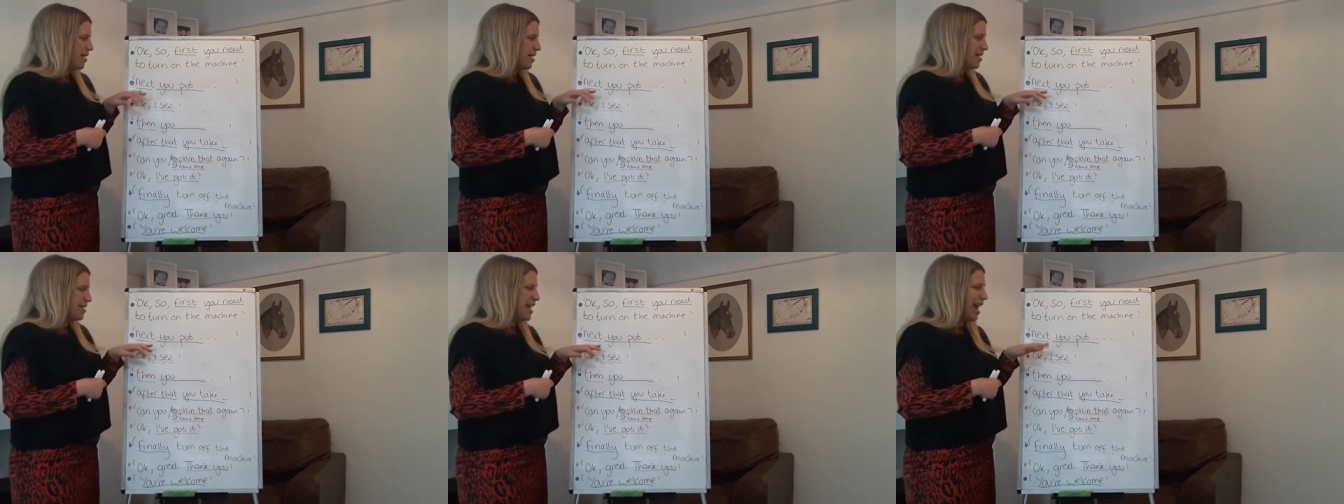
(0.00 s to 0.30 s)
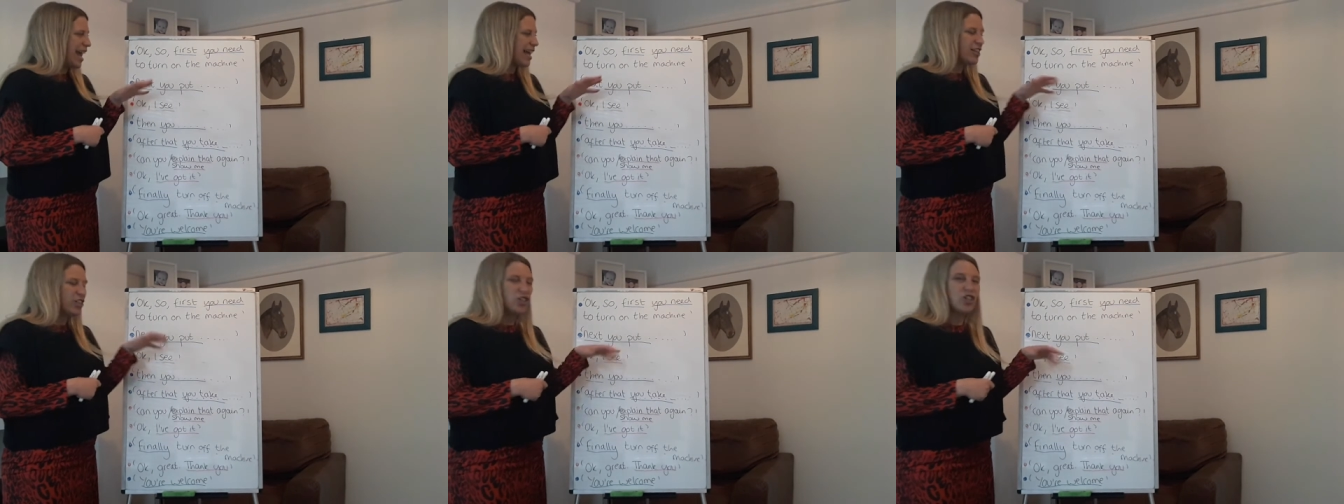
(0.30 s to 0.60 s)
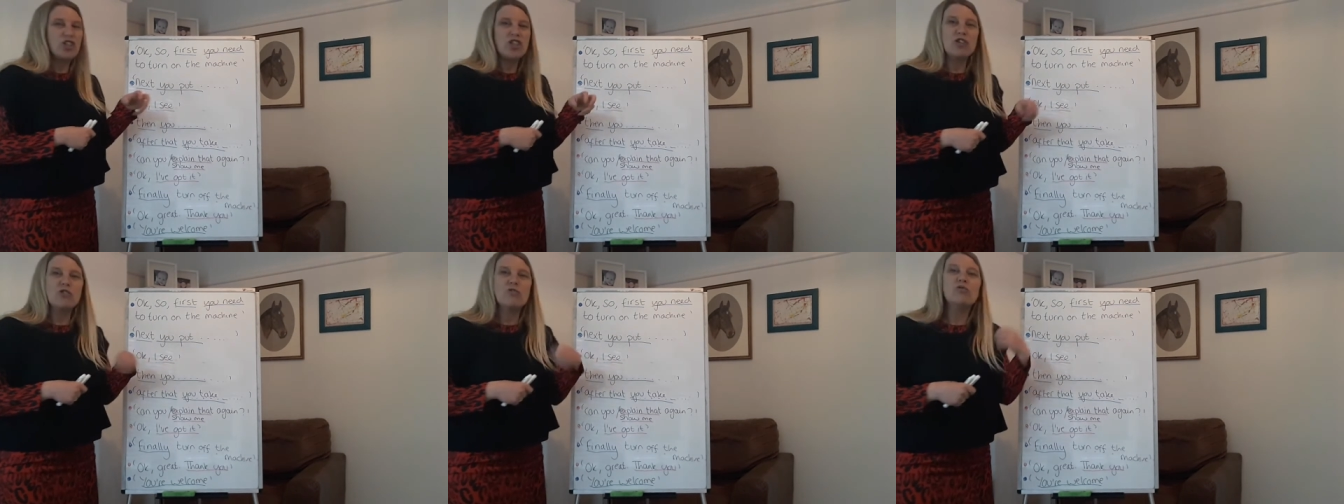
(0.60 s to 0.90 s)

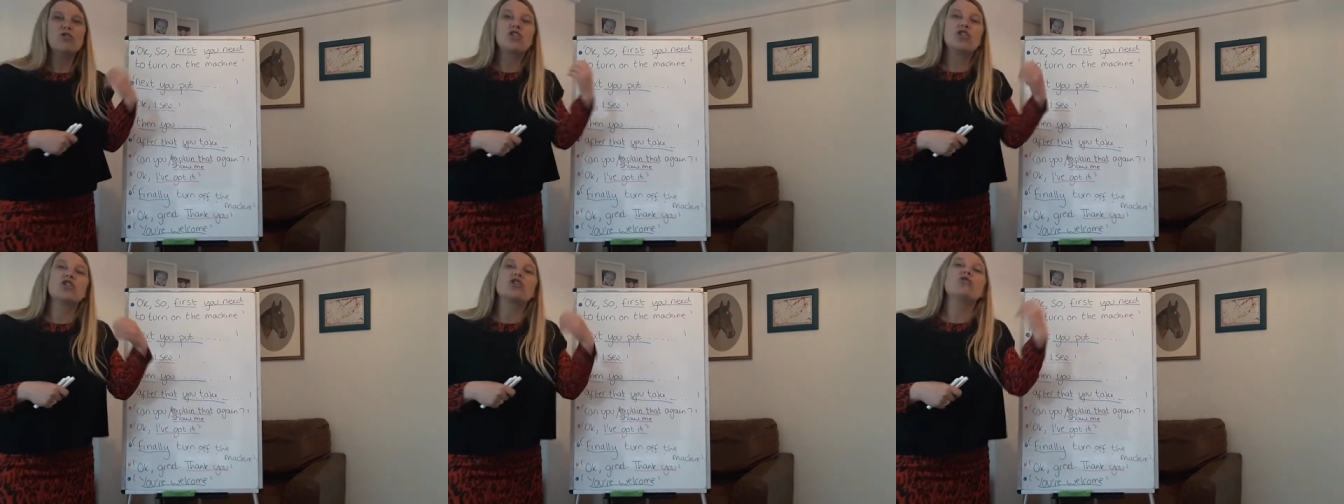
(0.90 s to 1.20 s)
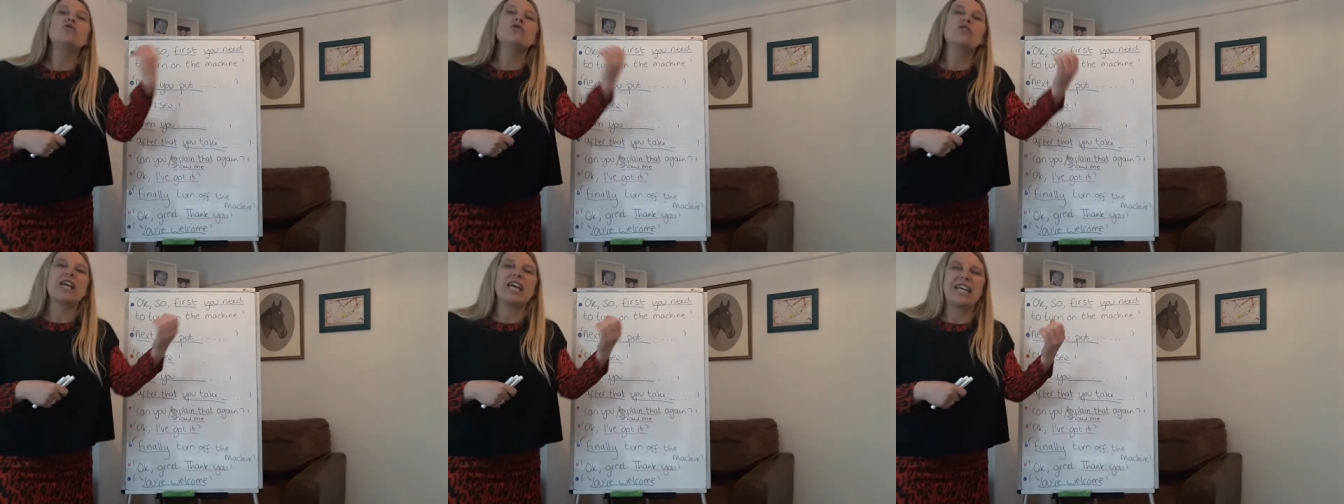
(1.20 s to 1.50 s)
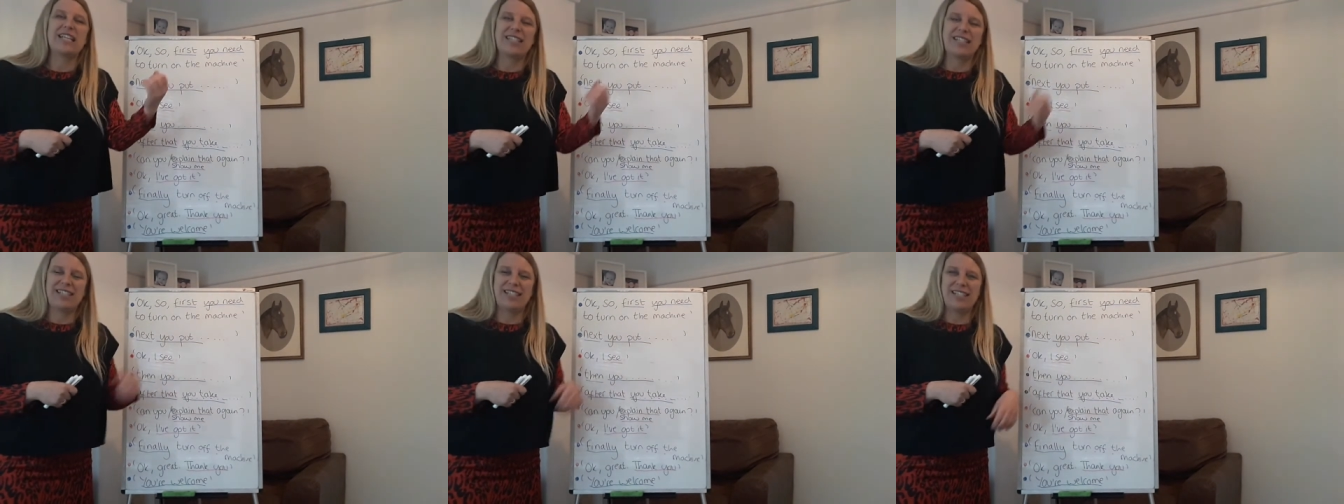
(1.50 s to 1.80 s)
Next you do
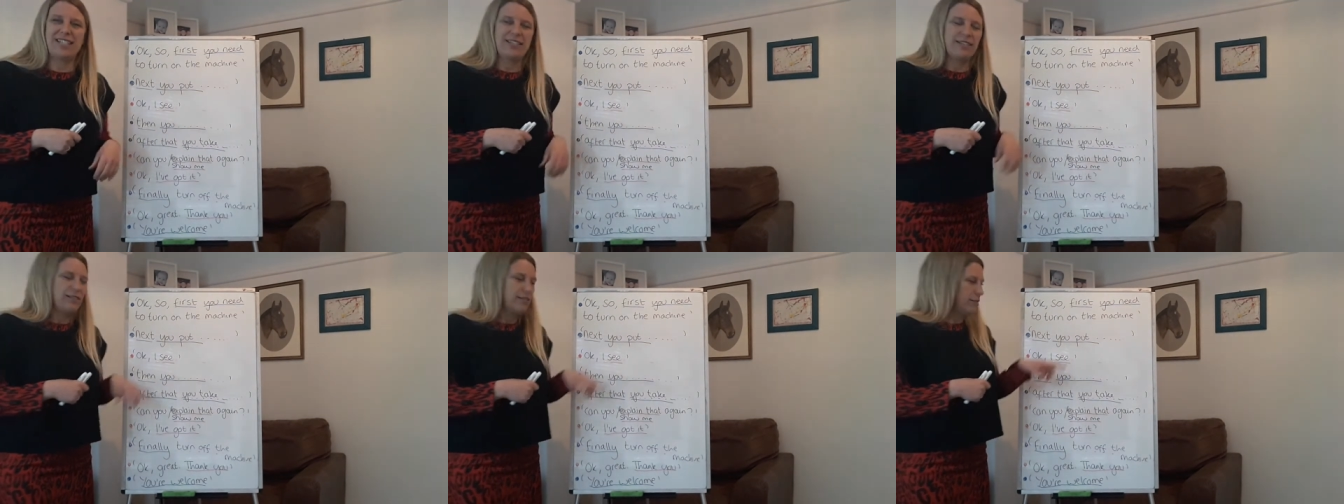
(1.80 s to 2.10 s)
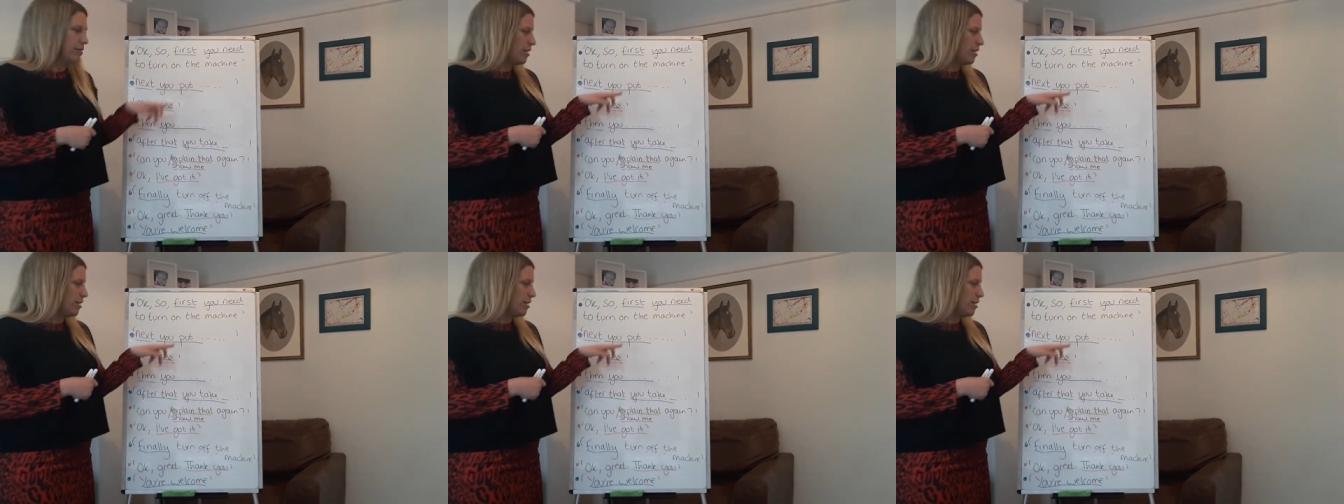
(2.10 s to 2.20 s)
this.